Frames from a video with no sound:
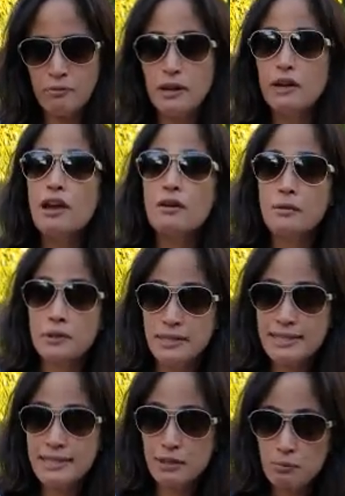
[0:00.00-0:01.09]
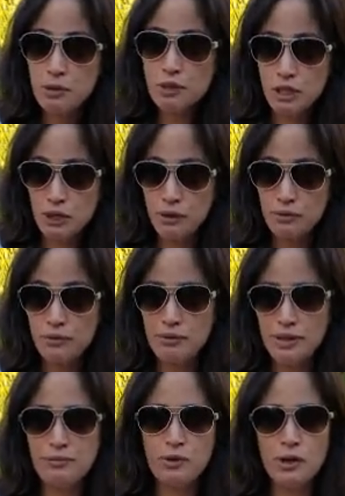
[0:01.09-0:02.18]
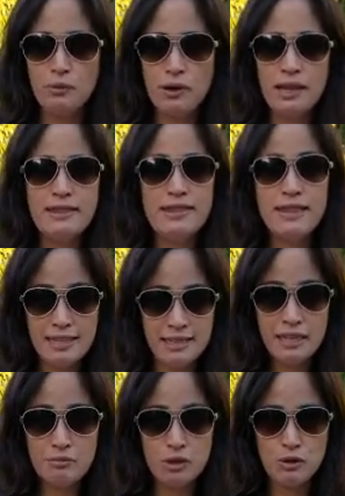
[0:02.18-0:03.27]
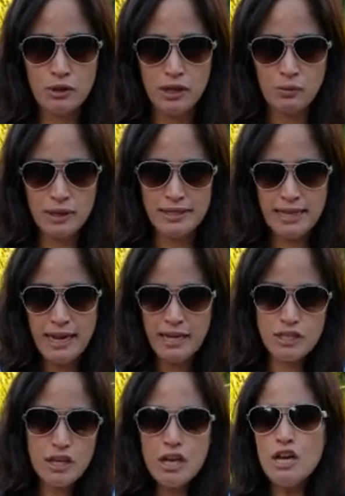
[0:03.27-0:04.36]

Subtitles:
But for the simple tote from Love 41, this comes only in one size.